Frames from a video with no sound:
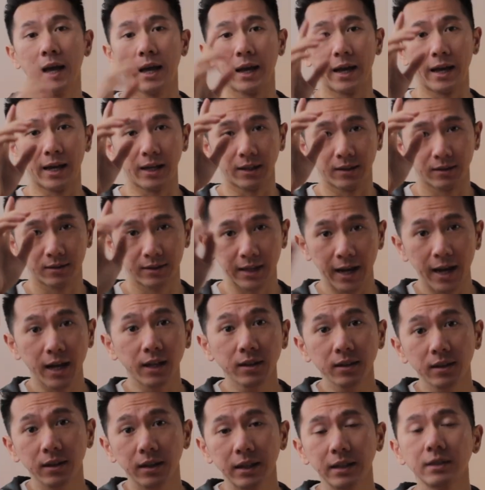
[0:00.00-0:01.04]
And
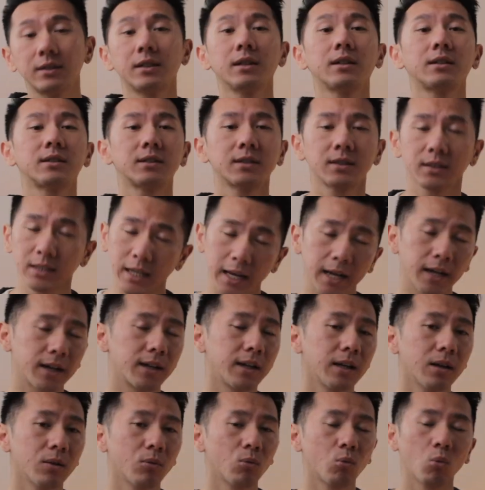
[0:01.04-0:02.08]
that is
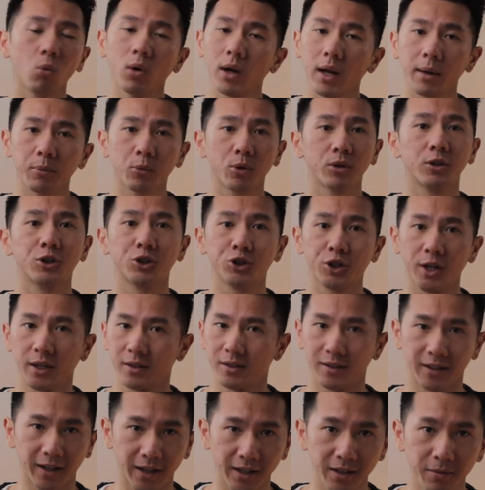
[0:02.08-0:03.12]
exactly what I'm going to share
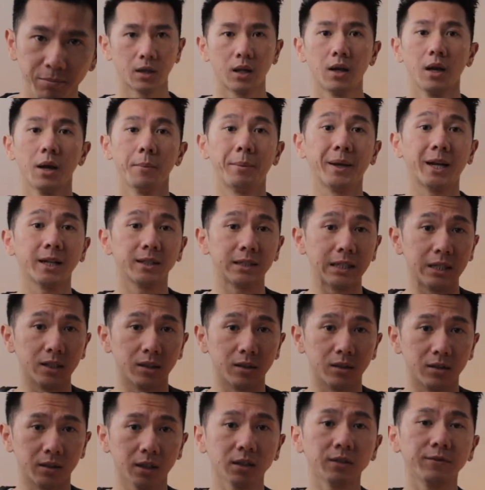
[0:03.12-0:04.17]
today because
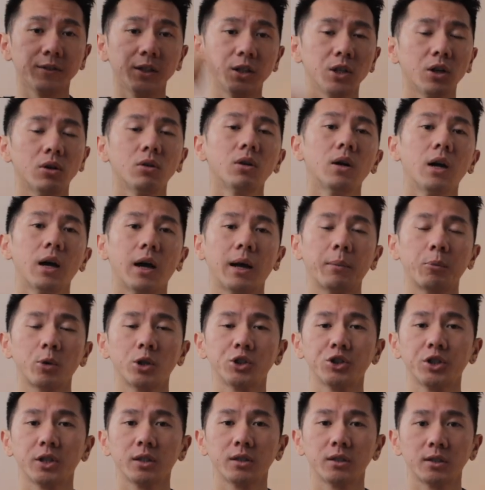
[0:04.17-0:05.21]
in this video, I'm going
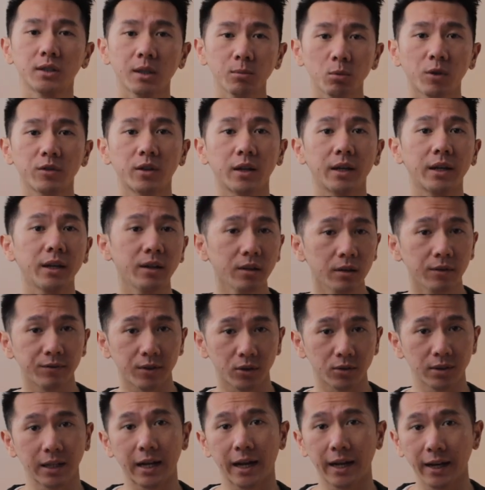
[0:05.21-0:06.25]
to share some of the
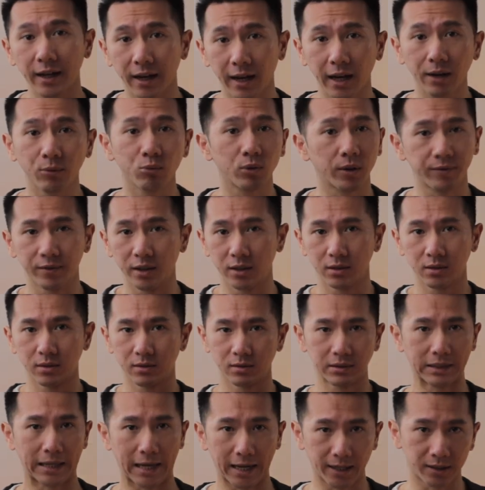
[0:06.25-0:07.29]
interviews that I have with these
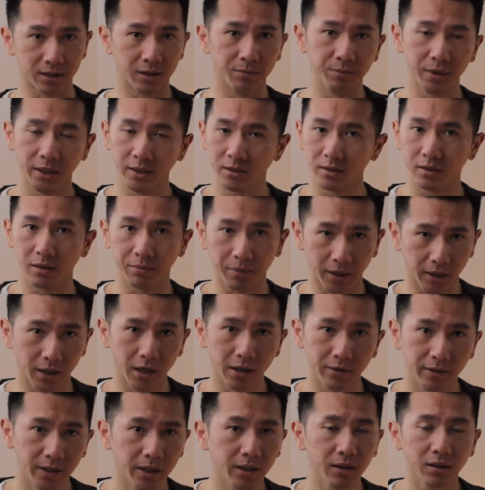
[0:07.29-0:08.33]
tech companies in the Bay
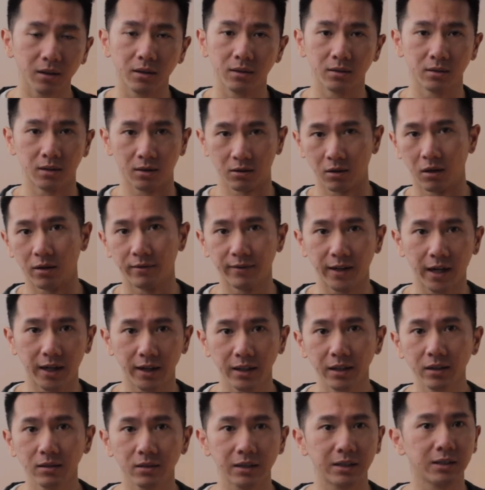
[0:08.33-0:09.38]
Area, in Silicon
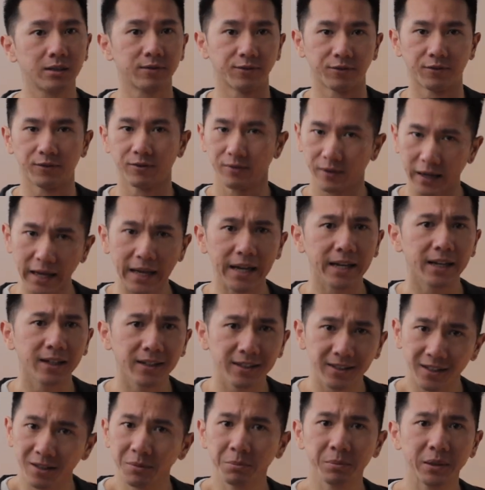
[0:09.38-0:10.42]
Valley, these
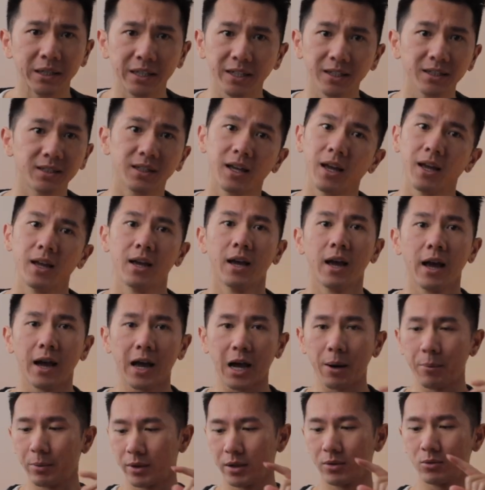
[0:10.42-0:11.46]
FANG companies,
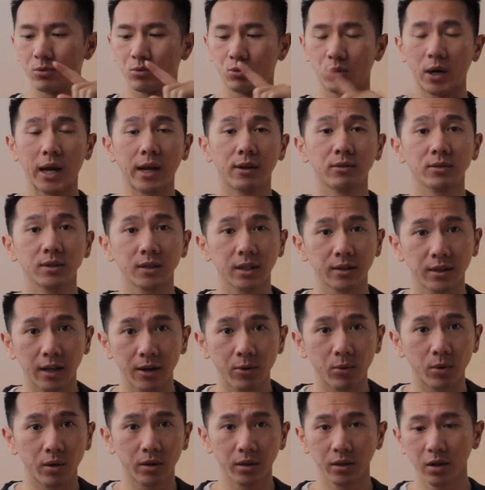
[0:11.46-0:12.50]
how many rounds that they
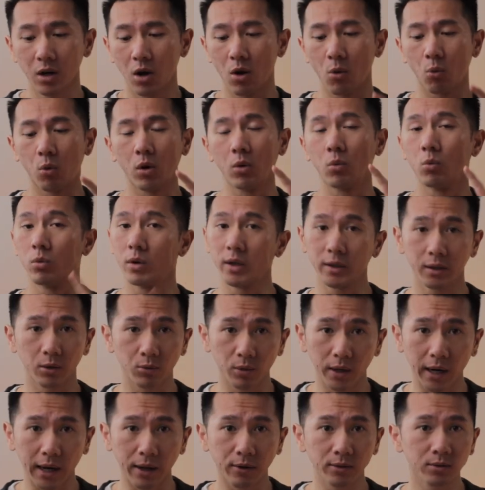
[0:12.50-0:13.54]
were, what were the
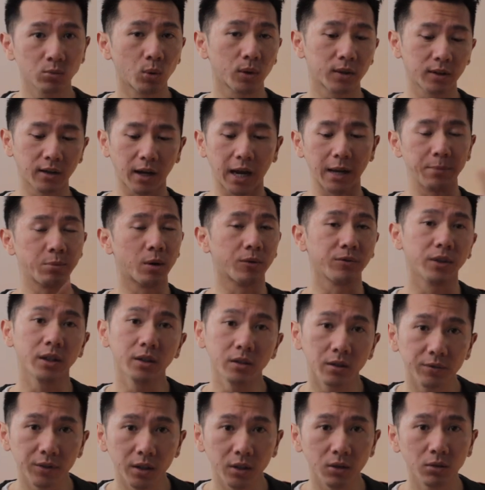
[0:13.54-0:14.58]
rounds, what type of
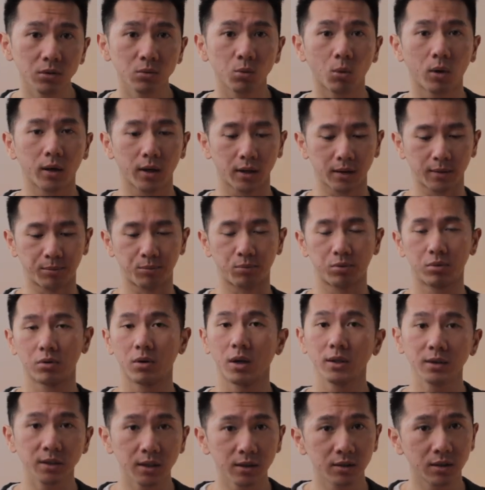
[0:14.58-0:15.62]
interviews, what are the
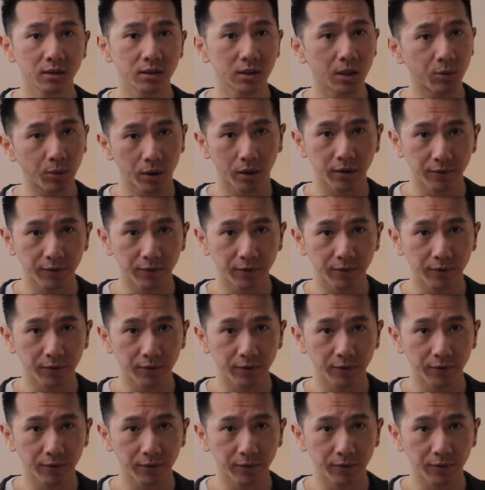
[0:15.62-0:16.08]
processes that were